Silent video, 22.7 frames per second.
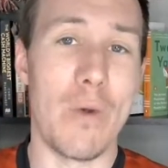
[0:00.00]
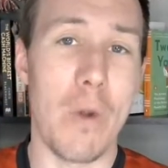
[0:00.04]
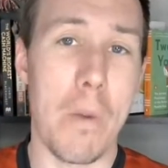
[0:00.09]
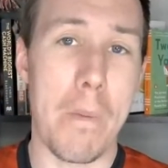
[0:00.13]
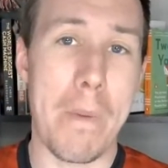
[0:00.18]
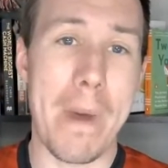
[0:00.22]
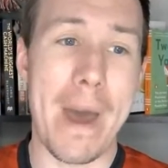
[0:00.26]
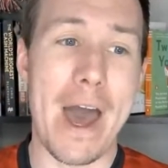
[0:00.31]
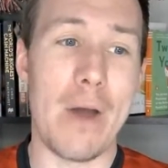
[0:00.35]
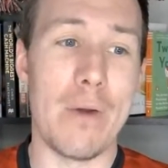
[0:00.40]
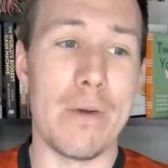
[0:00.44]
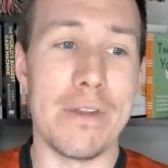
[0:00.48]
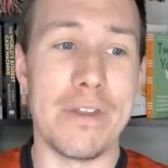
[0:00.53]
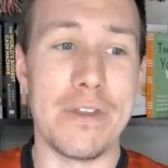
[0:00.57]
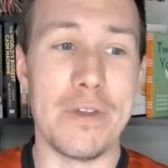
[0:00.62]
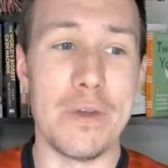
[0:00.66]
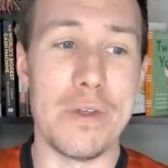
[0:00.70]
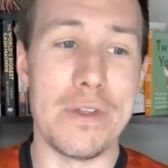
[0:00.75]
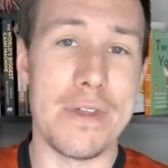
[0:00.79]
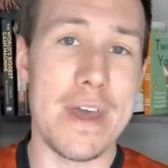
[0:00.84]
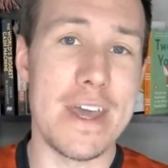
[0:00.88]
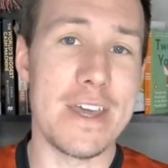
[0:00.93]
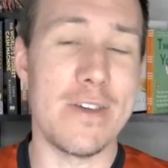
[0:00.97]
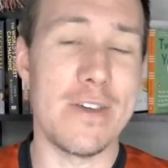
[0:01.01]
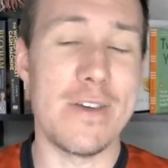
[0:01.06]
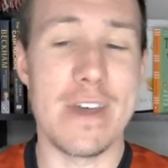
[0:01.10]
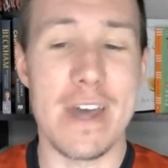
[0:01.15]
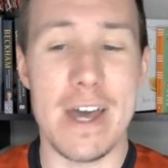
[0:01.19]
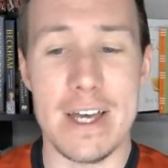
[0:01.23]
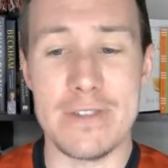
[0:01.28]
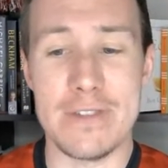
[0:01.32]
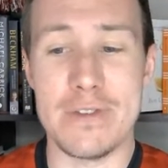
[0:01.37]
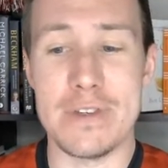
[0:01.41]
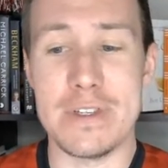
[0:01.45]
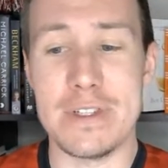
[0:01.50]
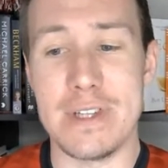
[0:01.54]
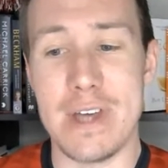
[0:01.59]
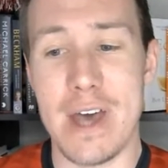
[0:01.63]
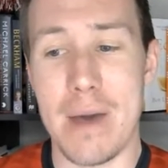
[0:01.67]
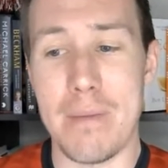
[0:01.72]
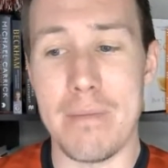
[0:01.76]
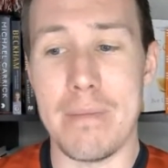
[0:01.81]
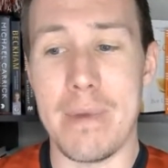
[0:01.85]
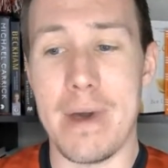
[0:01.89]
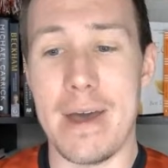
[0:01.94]
We're powering through. Thank you guys for
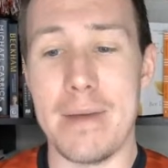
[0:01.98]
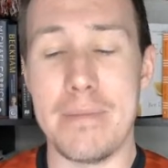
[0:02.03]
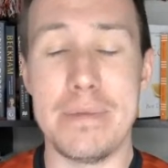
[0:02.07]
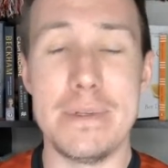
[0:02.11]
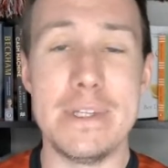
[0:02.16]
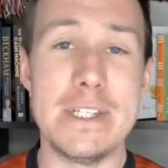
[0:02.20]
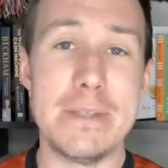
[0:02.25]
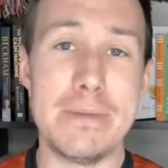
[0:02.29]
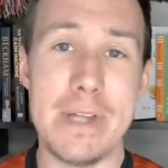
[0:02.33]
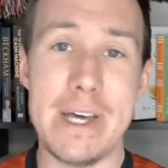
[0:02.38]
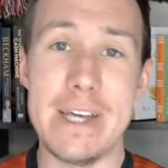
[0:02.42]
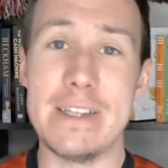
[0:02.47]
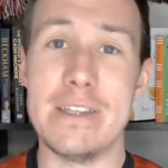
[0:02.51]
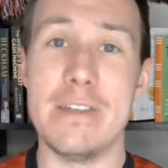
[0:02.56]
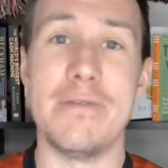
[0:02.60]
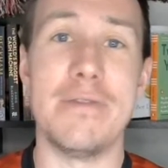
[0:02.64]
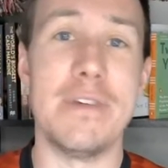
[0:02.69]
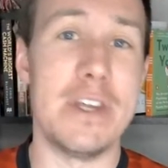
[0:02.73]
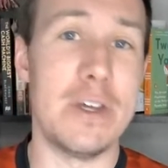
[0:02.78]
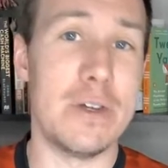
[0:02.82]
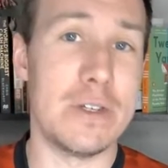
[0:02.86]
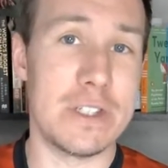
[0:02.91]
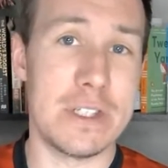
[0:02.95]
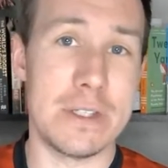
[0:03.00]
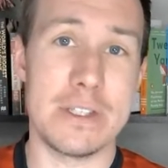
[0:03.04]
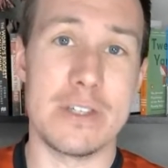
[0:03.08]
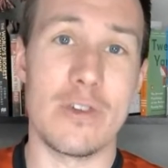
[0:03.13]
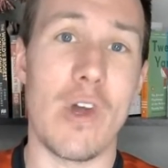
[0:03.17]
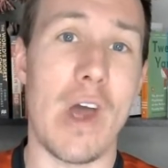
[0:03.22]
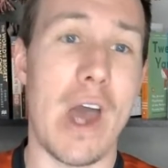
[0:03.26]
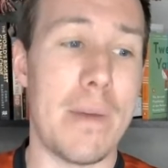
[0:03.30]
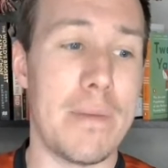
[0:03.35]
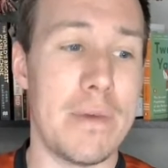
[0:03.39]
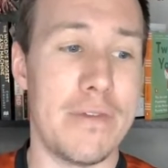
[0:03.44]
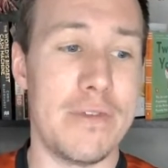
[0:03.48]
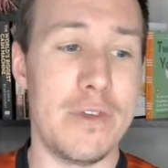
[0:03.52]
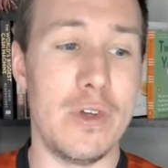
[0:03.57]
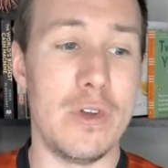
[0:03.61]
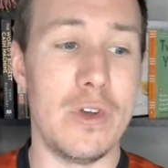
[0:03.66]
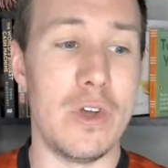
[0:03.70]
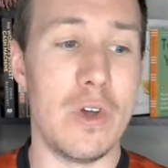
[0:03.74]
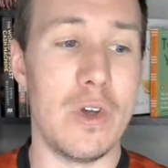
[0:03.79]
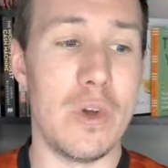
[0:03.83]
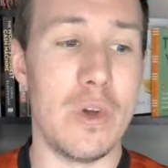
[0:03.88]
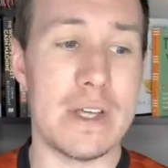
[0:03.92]
stopping by. Please like the video and subscribe if you're
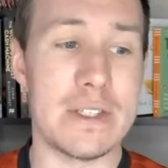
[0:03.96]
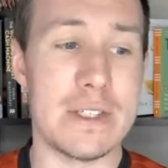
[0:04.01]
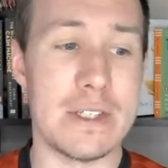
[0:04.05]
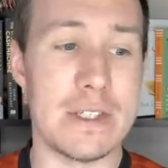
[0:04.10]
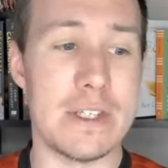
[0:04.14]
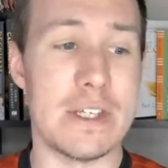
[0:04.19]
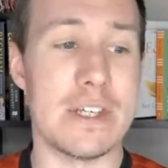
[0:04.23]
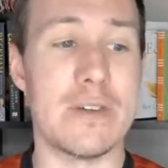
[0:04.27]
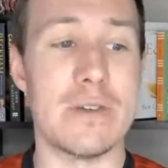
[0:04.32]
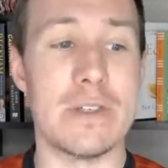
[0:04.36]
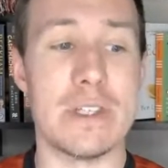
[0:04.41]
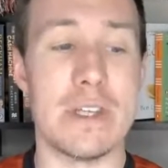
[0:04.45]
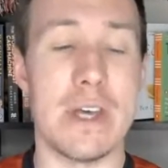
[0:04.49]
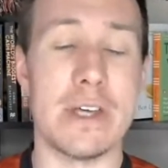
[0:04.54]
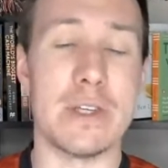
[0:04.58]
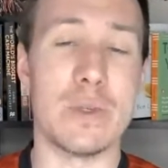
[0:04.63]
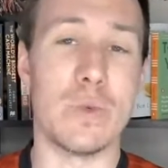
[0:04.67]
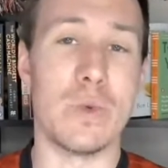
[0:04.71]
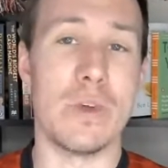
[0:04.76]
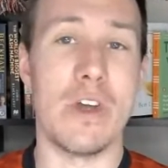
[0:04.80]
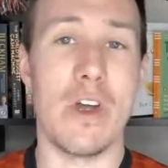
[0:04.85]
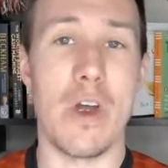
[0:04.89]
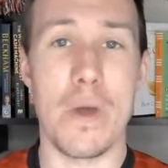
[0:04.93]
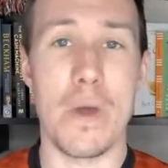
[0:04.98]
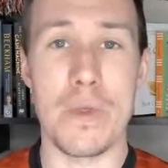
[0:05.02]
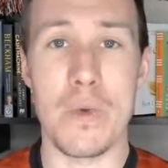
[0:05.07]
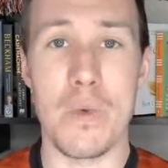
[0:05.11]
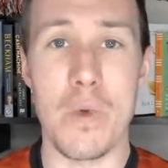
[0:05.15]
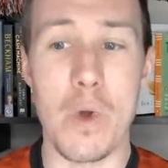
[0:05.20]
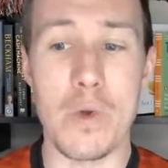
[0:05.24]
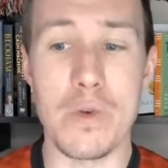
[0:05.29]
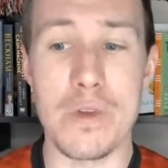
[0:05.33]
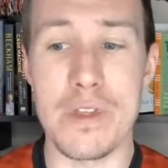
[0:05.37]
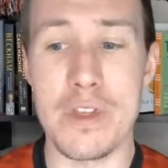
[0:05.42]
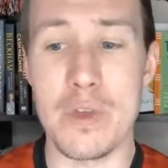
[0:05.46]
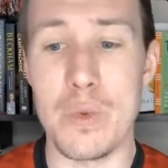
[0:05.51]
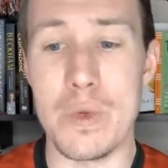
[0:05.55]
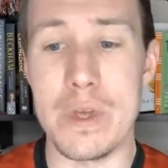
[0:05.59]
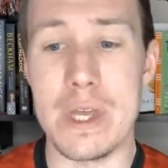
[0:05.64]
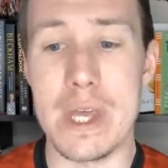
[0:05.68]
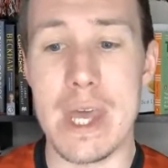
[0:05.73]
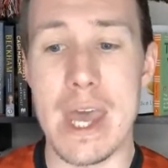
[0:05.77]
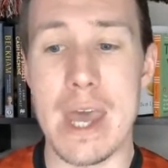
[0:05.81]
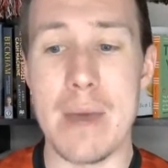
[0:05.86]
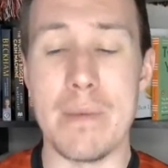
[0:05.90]
new. As the ticker says, we are on the road to
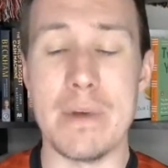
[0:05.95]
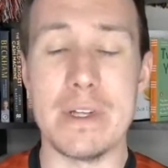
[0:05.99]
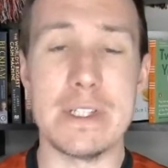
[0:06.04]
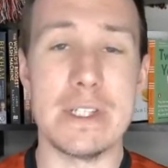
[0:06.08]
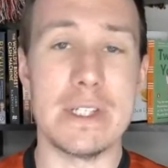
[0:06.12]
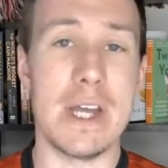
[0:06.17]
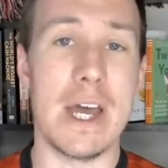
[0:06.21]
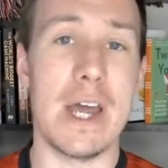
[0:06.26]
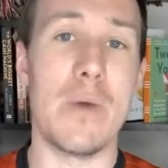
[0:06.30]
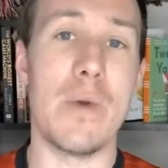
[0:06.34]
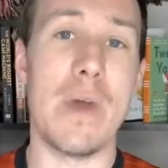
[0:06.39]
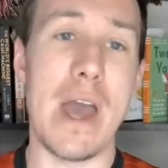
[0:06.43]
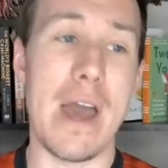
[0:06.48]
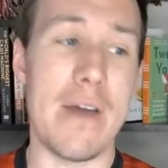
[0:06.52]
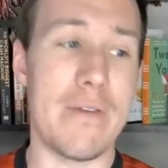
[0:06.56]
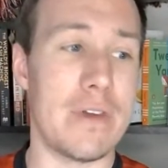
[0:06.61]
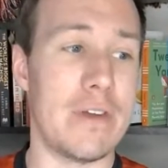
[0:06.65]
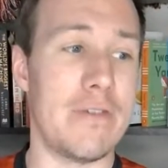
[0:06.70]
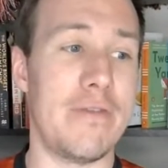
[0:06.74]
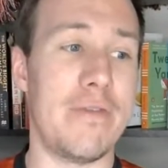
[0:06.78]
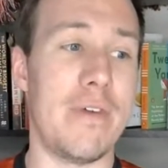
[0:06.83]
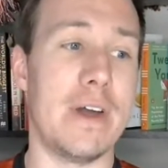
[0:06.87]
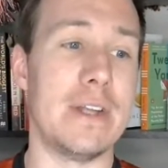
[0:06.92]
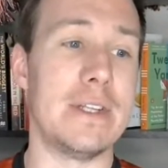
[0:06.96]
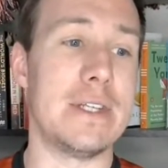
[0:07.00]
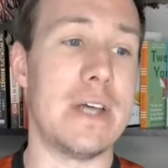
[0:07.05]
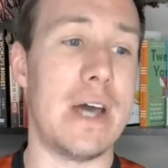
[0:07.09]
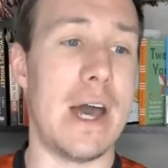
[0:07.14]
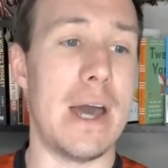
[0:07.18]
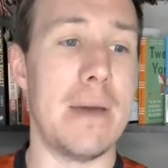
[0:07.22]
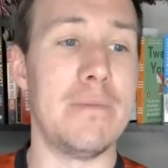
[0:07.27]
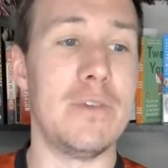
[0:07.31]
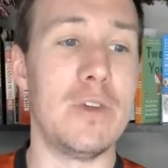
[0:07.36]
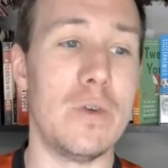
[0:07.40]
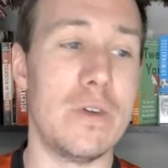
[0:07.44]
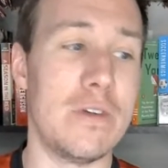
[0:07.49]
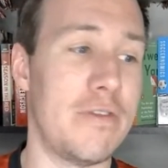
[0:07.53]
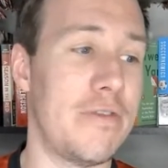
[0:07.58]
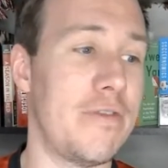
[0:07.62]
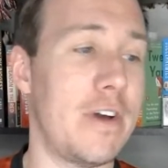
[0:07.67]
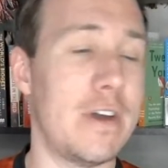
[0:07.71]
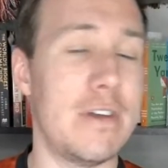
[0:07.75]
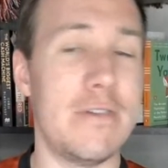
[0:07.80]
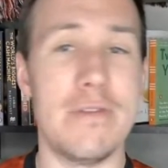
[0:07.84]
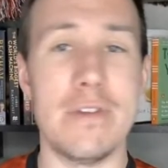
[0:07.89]
3K. But tonight we're having a fun time, doing a
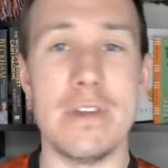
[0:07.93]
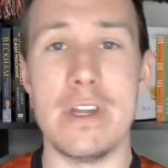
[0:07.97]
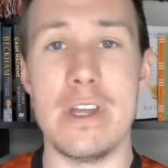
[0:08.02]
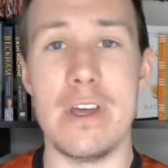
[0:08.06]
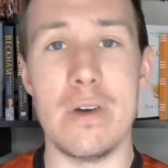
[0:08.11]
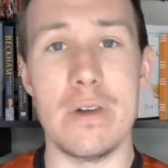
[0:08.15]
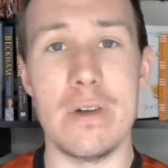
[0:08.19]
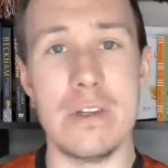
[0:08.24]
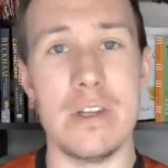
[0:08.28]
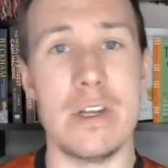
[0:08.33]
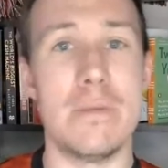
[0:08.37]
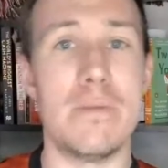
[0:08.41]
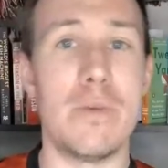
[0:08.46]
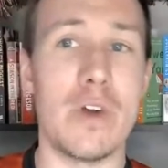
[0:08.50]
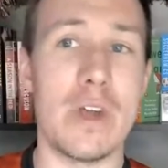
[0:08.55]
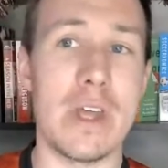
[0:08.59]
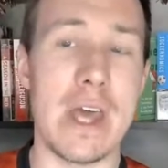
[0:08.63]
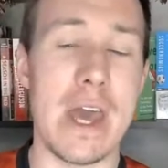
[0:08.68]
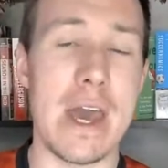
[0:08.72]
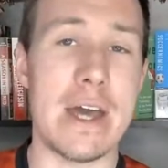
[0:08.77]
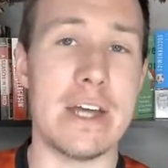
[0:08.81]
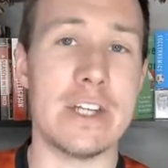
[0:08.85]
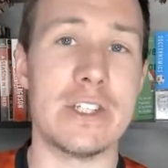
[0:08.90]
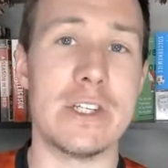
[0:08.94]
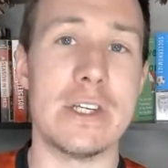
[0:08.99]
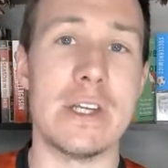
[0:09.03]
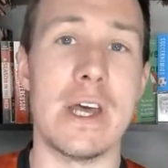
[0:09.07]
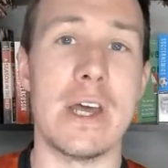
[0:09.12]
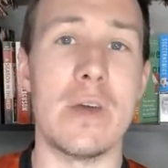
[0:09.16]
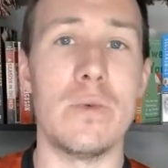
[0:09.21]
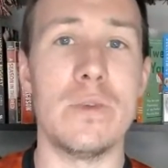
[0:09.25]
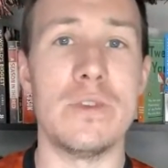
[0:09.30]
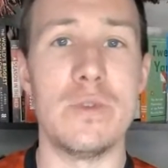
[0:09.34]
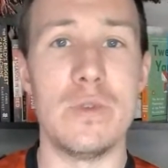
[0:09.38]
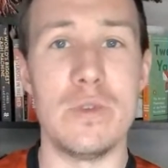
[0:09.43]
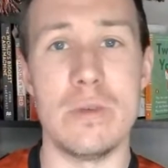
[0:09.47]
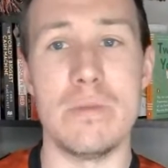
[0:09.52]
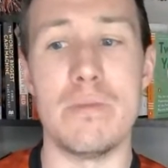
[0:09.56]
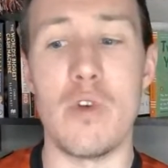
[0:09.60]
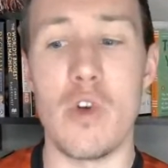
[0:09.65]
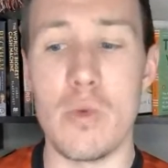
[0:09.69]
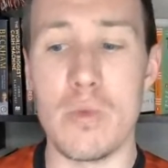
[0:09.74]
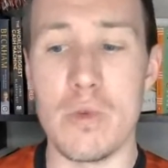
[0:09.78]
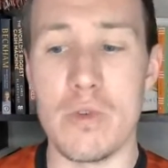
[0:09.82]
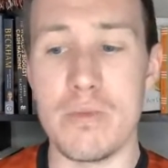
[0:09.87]
fun video, a little more cash tonight. We'll do the
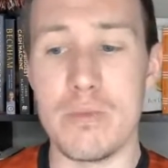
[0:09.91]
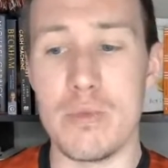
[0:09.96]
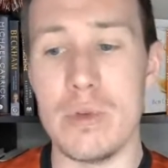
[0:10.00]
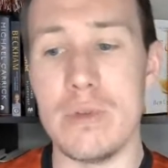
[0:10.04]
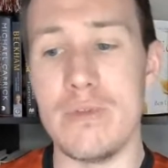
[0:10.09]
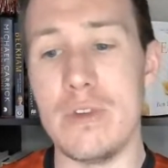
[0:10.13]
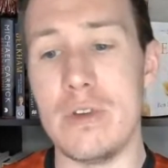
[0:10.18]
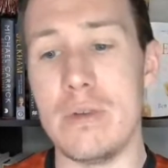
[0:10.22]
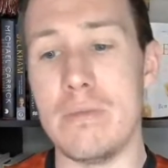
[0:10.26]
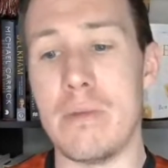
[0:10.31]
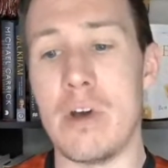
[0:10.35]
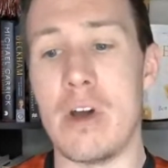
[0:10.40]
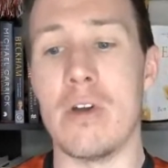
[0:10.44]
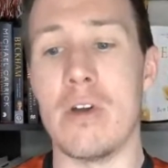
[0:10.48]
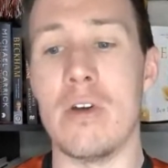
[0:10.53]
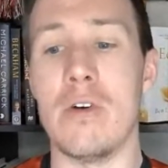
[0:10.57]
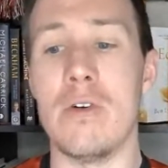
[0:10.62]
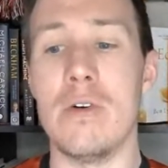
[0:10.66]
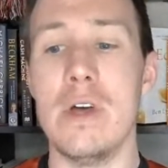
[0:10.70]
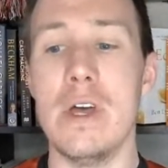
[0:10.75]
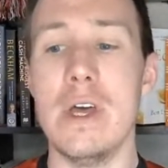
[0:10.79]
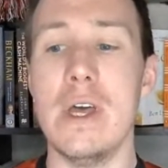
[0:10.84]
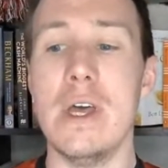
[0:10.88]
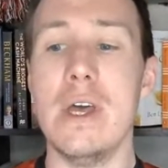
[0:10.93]
Bournemouth preview tomorrow.